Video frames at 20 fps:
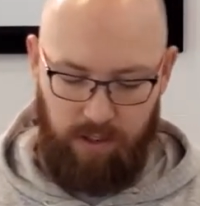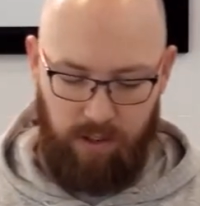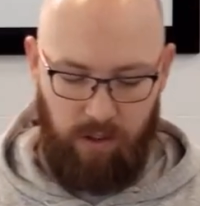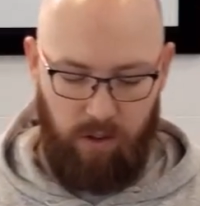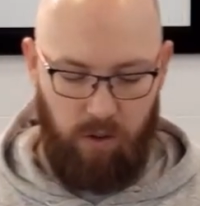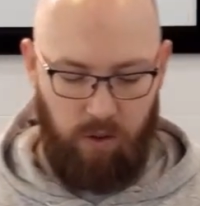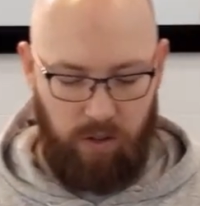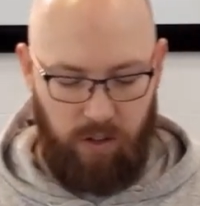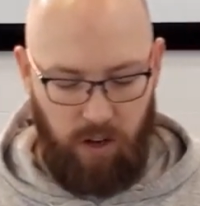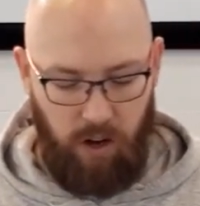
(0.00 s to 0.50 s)

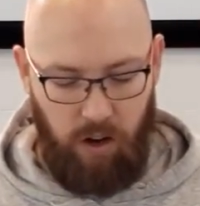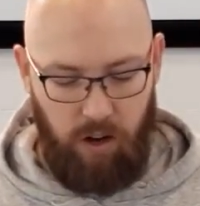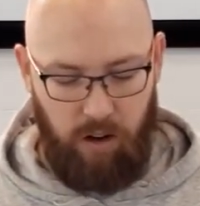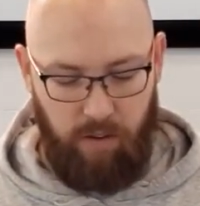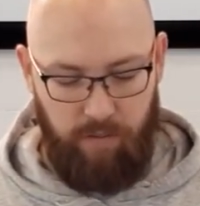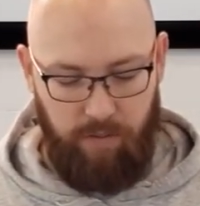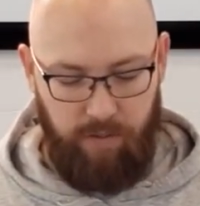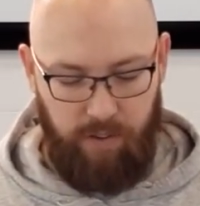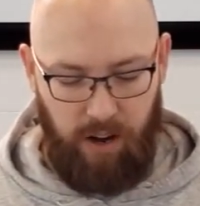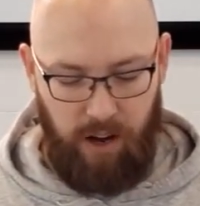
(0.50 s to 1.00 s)
Lord God
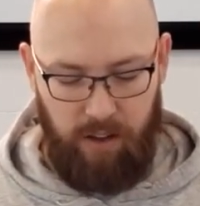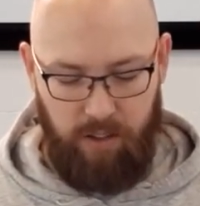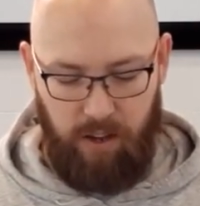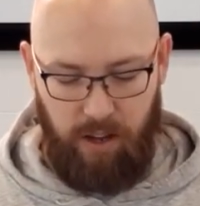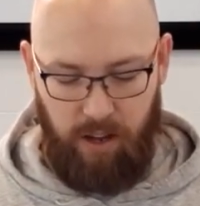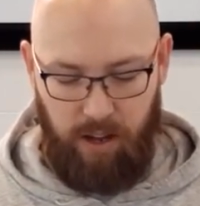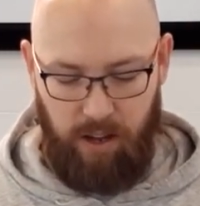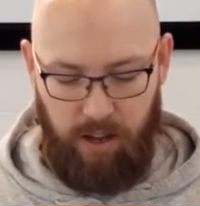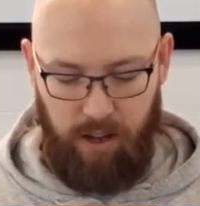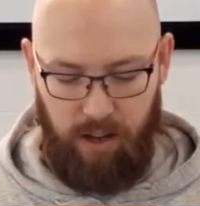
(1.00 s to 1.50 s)
and
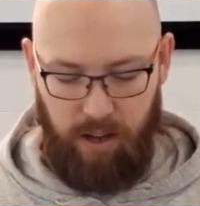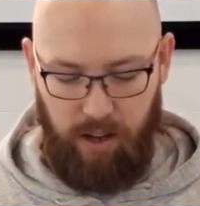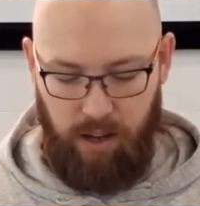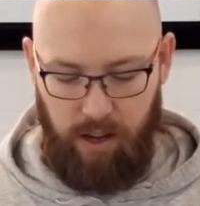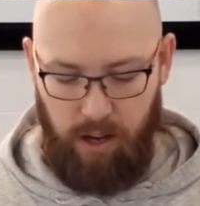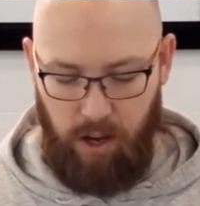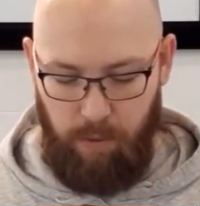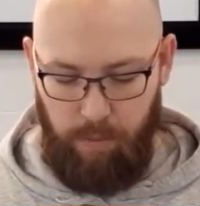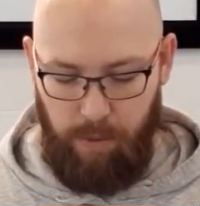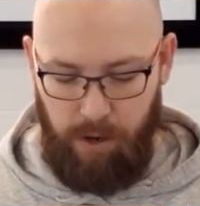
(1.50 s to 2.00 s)
Father,
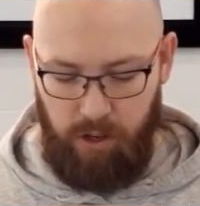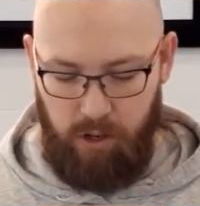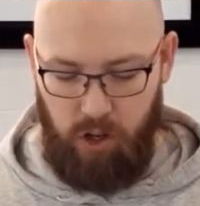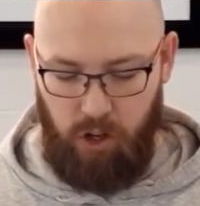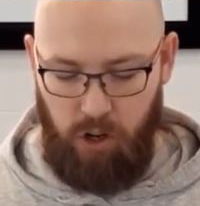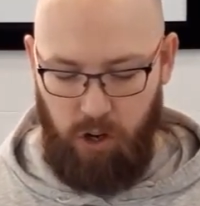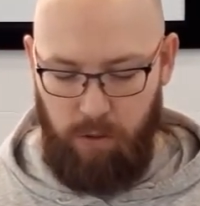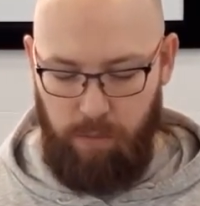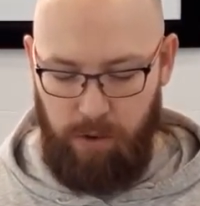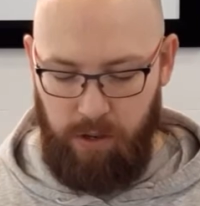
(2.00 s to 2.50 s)
much
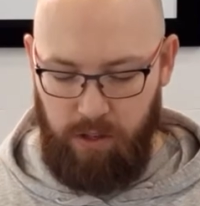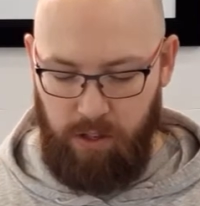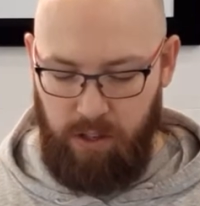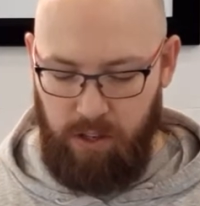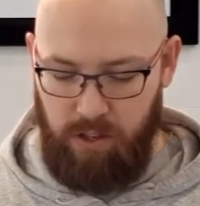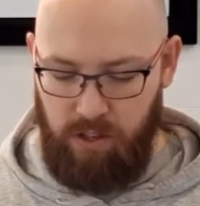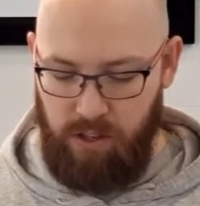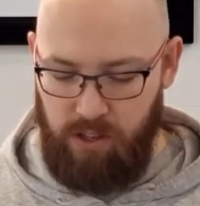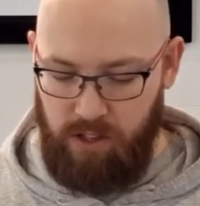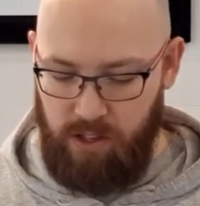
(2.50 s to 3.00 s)
human
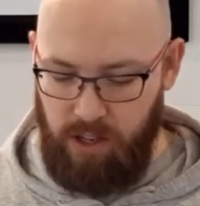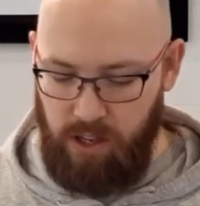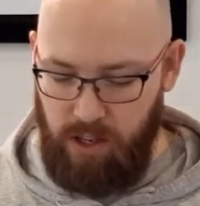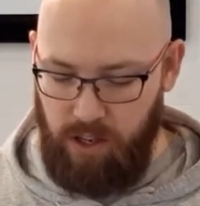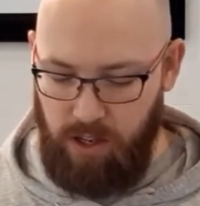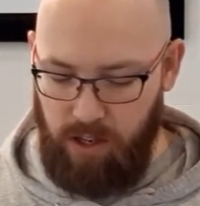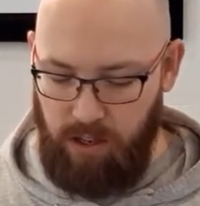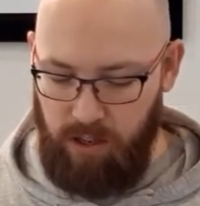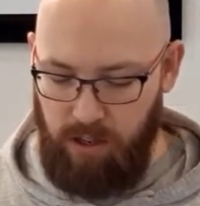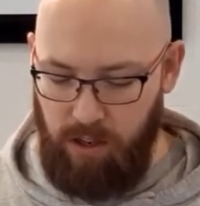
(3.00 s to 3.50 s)

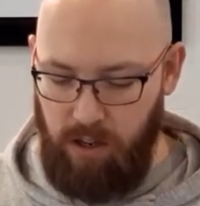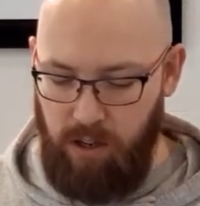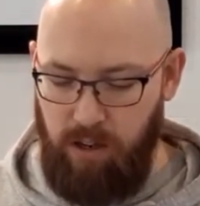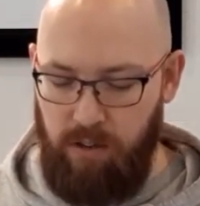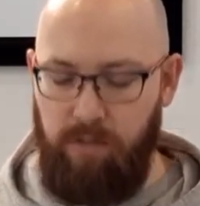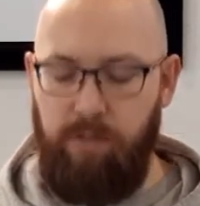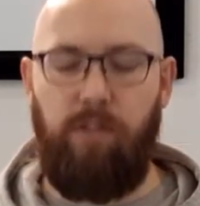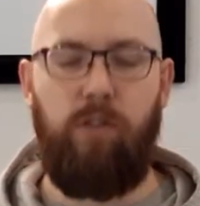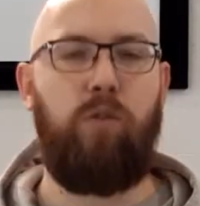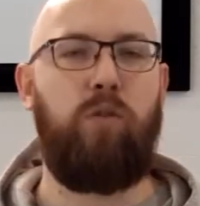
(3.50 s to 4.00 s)
concern
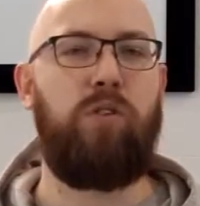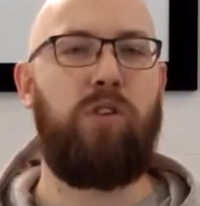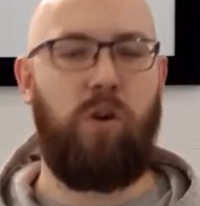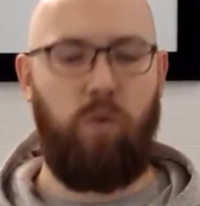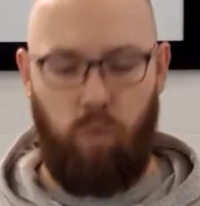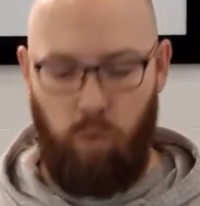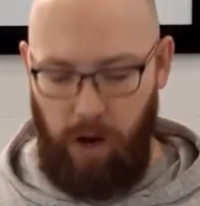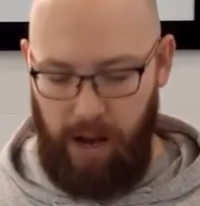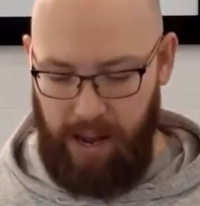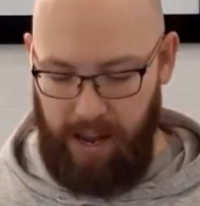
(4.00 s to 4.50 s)
falls
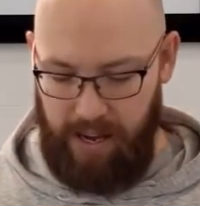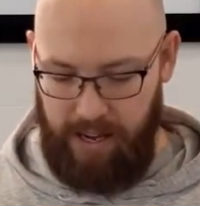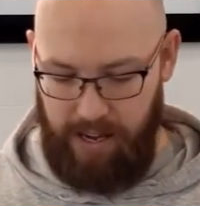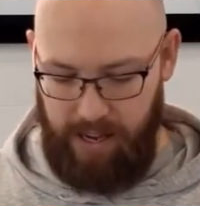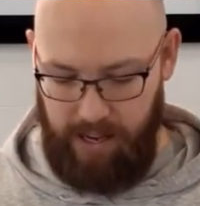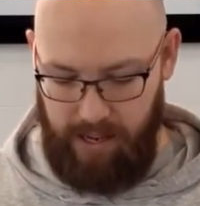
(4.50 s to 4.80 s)
away